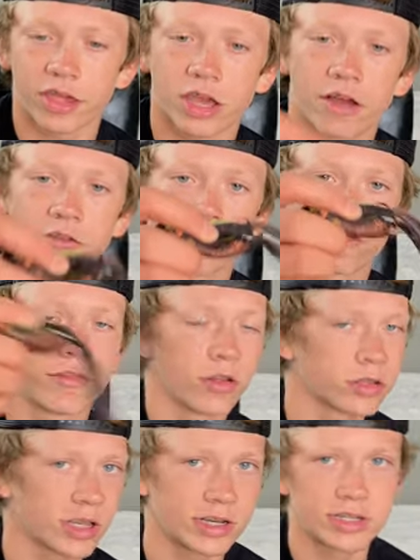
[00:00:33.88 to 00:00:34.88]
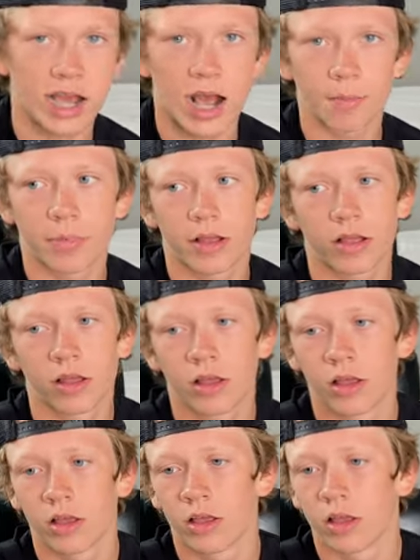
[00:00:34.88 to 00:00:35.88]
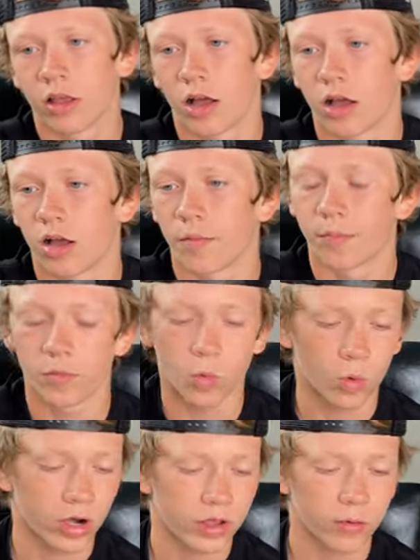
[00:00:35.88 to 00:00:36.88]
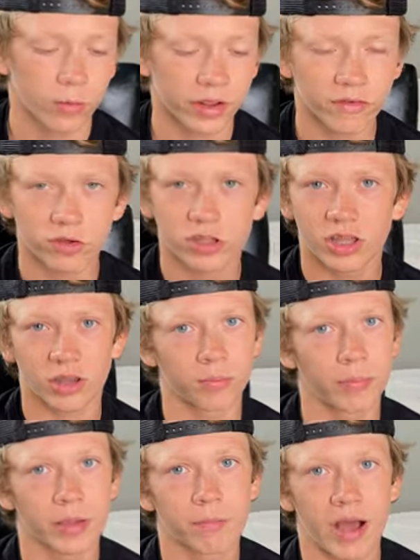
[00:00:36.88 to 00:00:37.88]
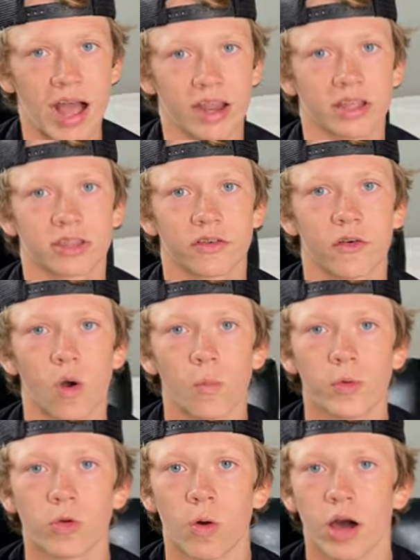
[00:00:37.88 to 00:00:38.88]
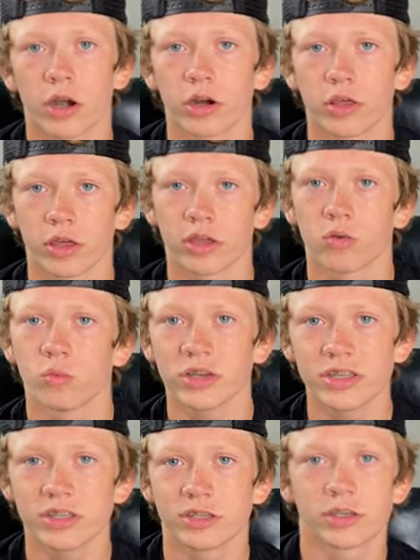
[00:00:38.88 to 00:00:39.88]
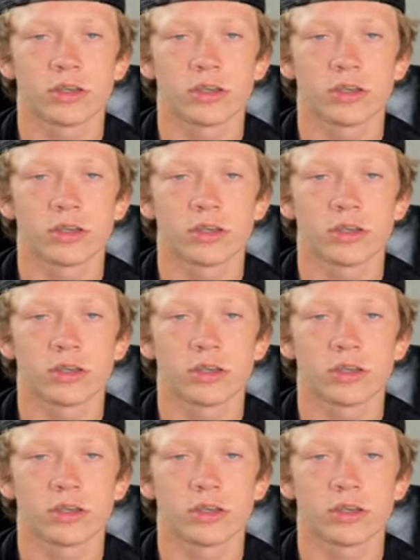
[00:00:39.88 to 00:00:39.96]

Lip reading: cover. It floats on top. Whenever you see like big pockets of open water and weeds,